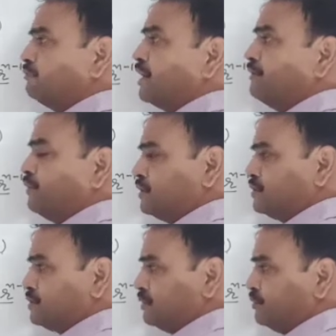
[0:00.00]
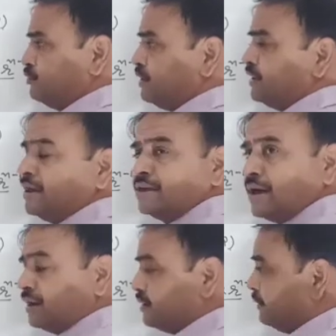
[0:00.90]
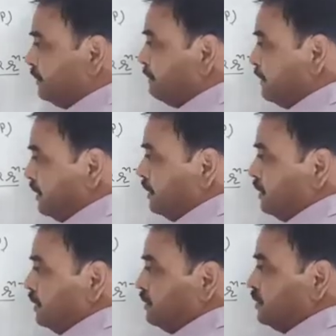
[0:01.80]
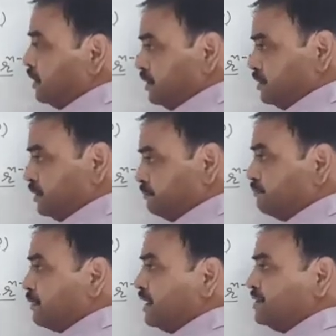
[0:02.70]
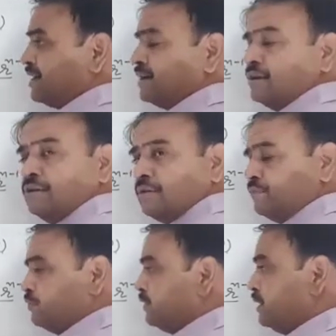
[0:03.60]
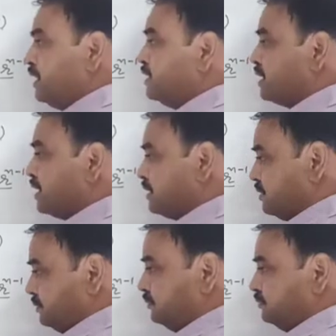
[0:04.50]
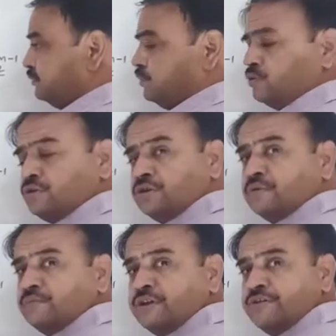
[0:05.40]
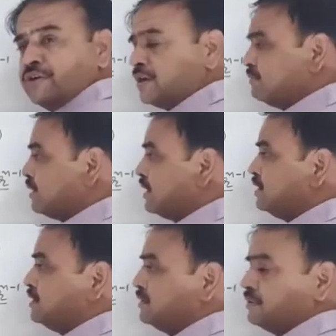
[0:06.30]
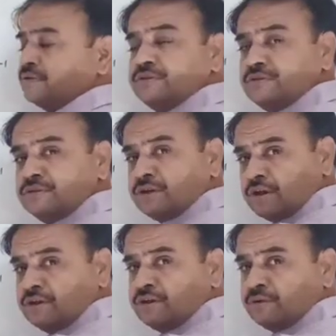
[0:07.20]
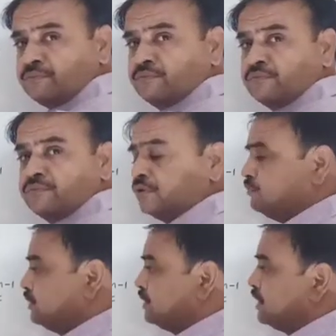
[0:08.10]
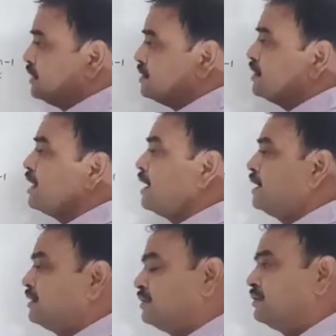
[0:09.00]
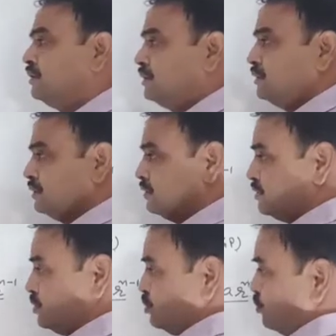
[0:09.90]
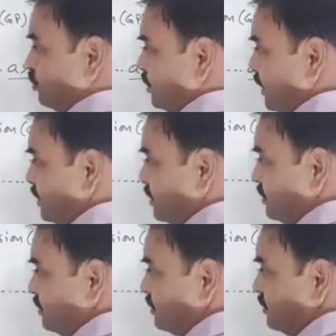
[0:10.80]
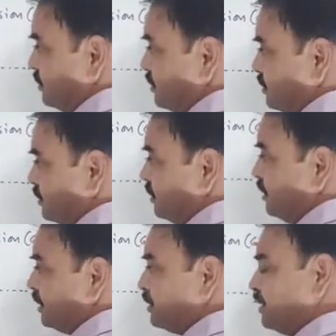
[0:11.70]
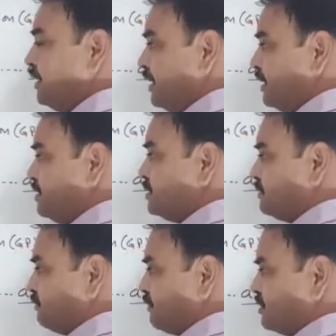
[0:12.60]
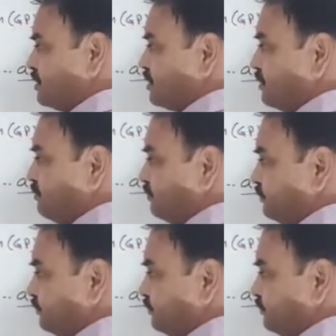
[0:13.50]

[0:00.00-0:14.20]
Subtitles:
by first term, you will get r. Third term by second term, you will get r. Fourth term divided by third term, you will get r. So that here a is first term